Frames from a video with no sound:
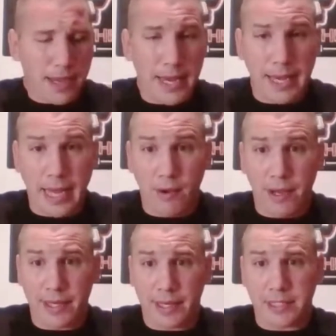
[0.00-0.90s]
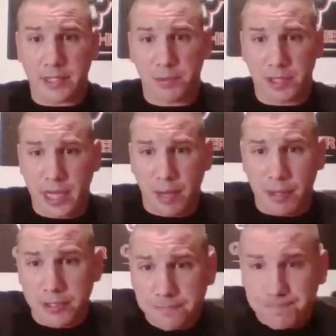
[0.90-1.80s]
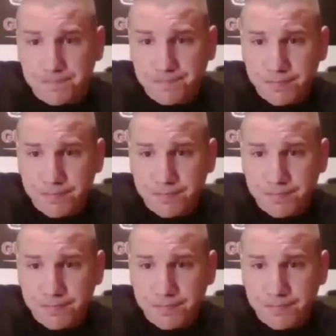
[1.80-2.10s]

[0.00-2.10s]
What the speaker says: And now I can catch up with the comments.